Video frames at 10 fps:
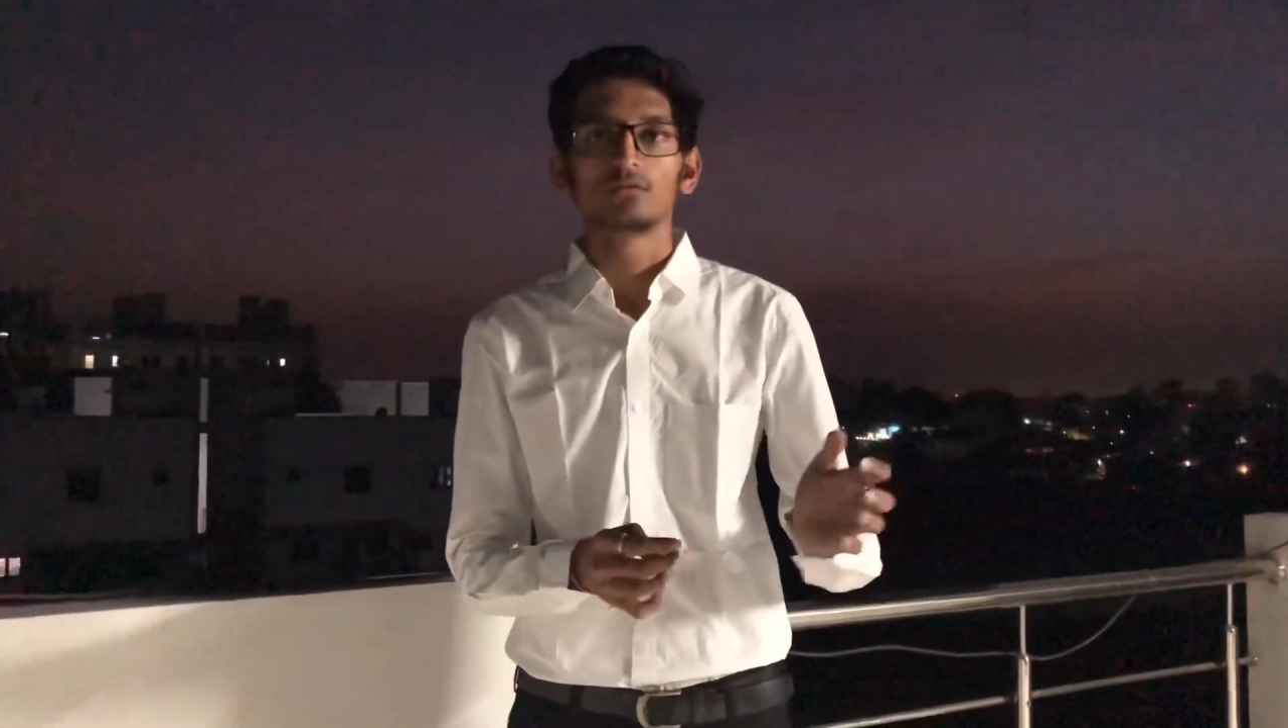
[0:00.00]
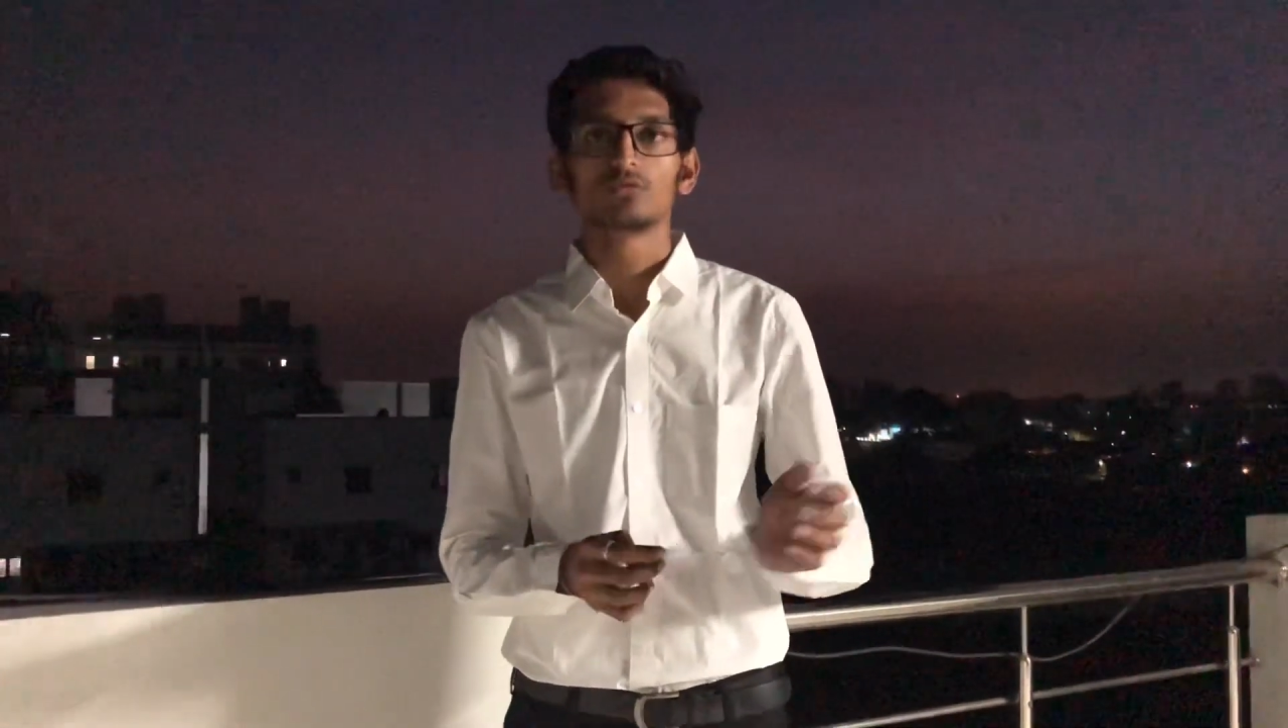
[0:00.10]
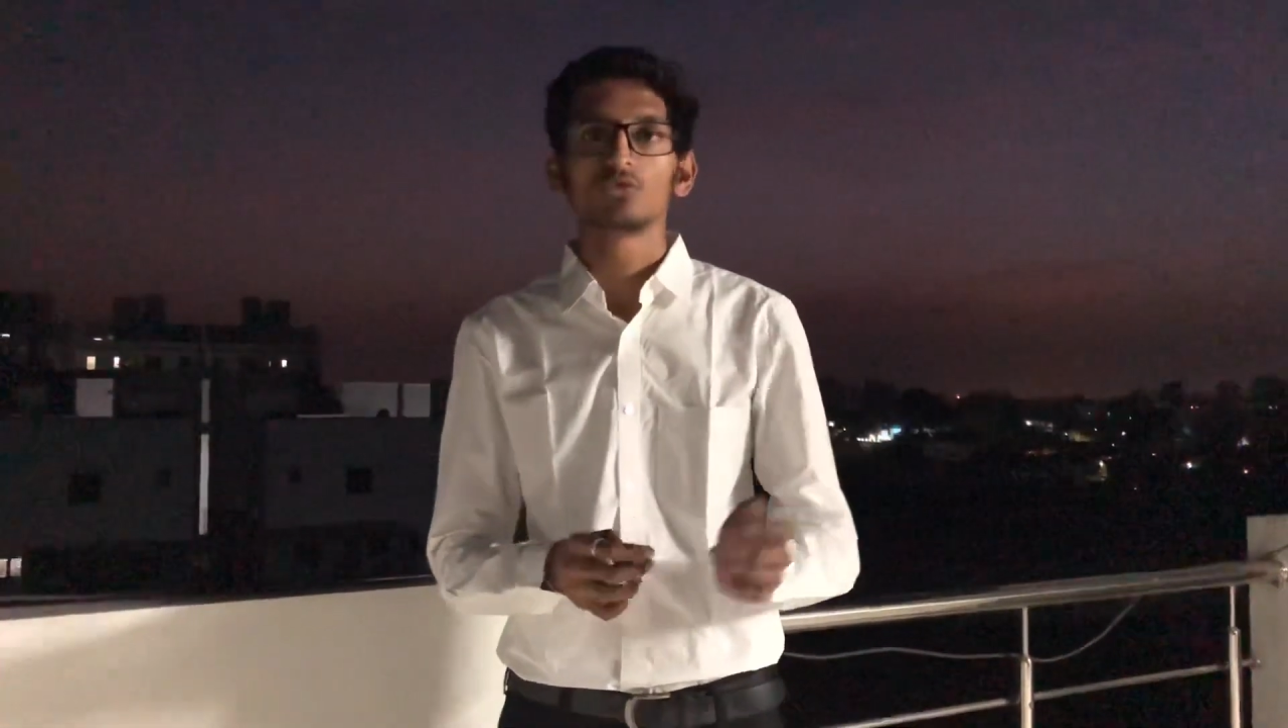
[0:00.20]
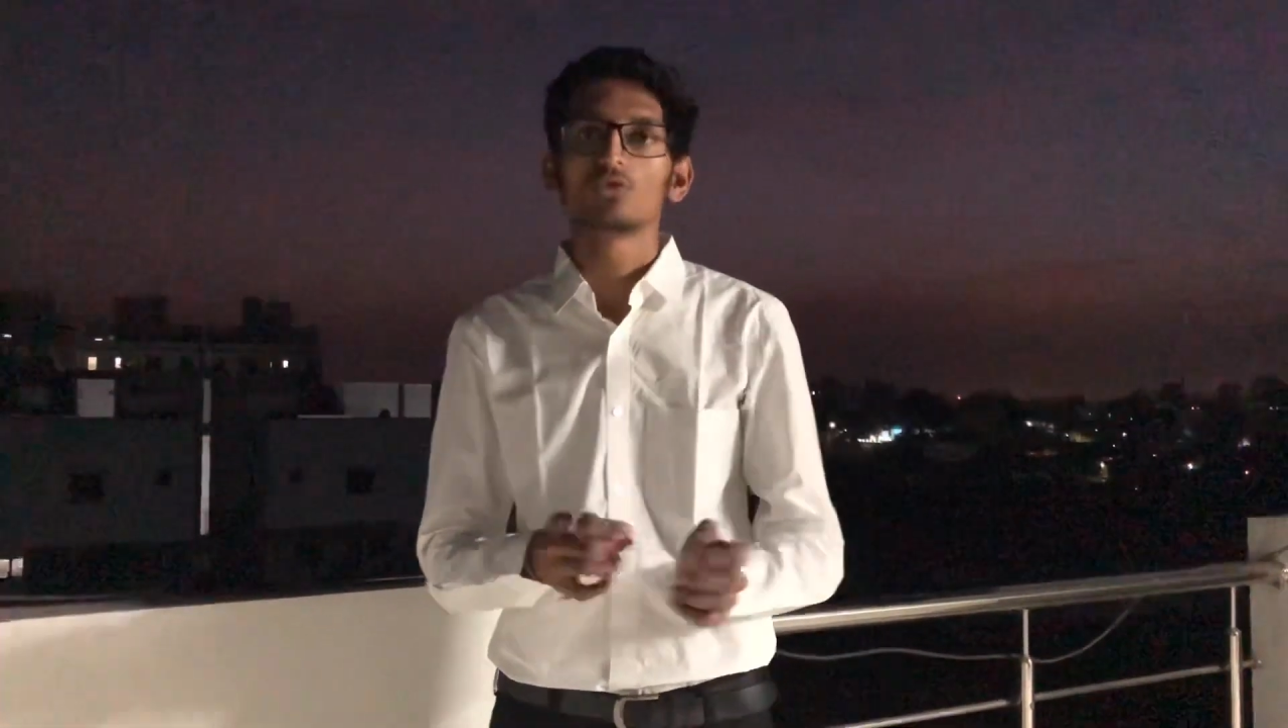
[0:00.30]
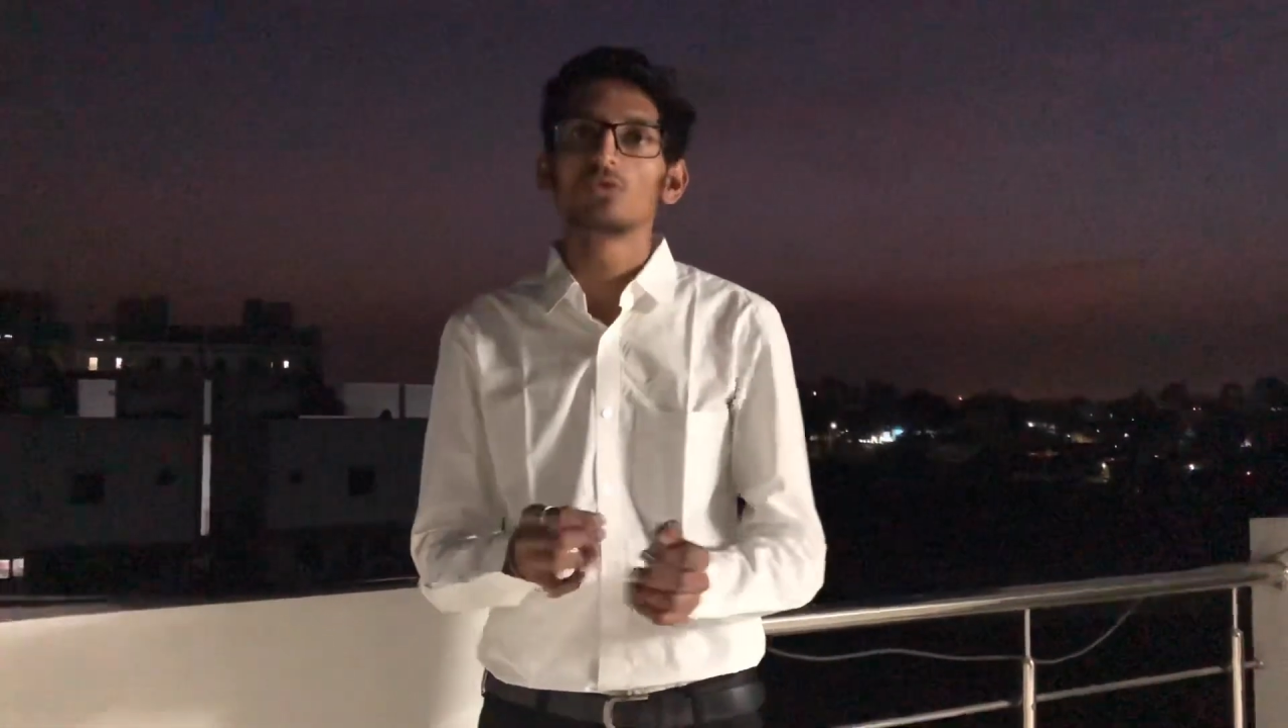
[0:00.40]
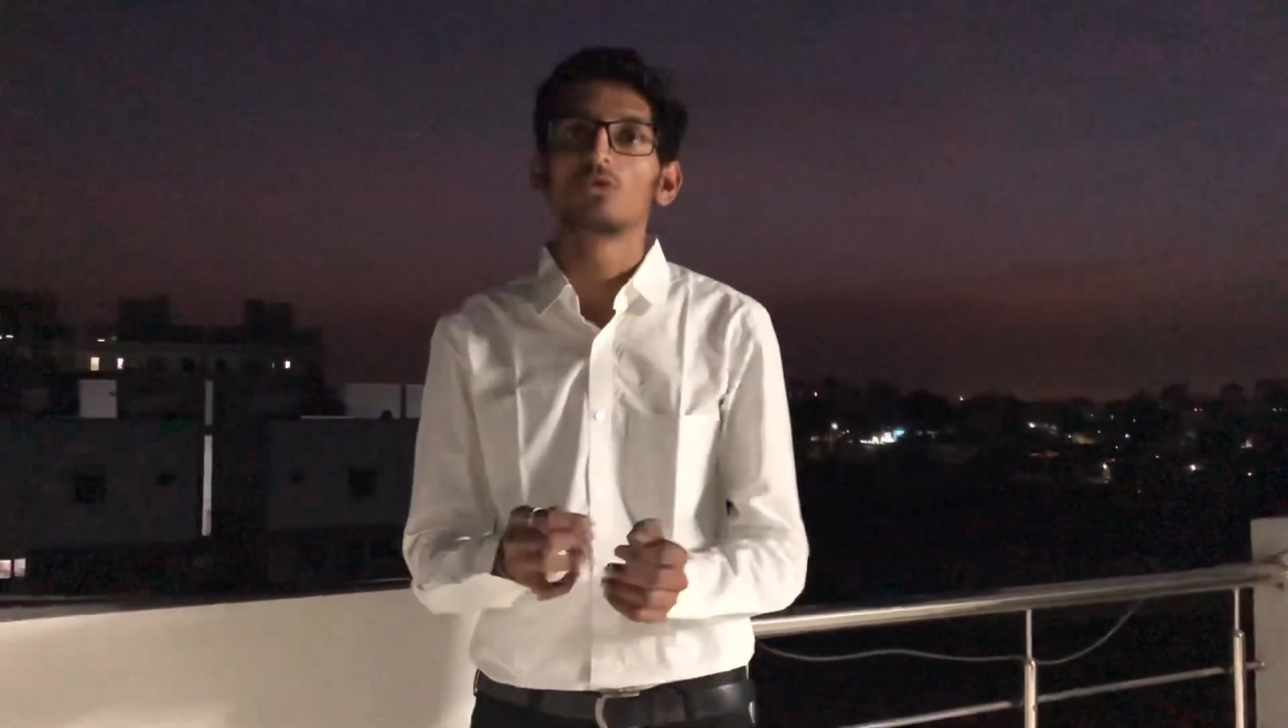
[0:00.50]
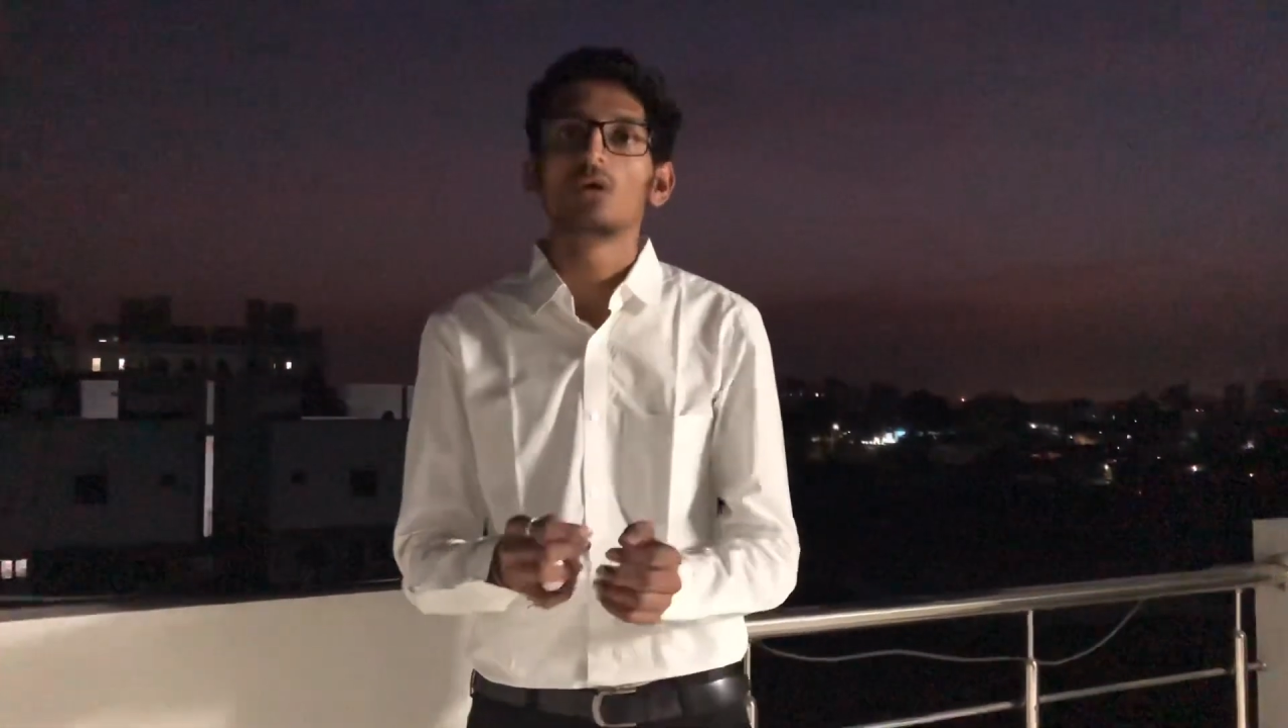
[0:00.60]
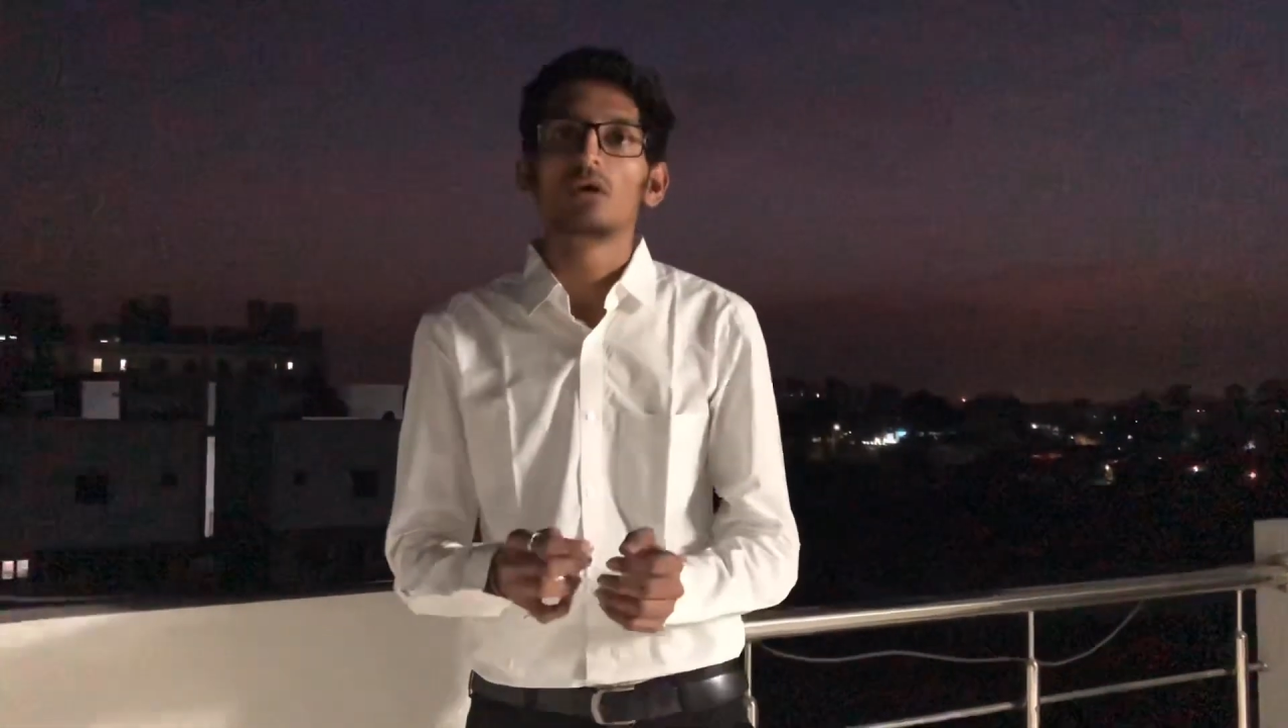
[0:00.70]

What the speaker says: So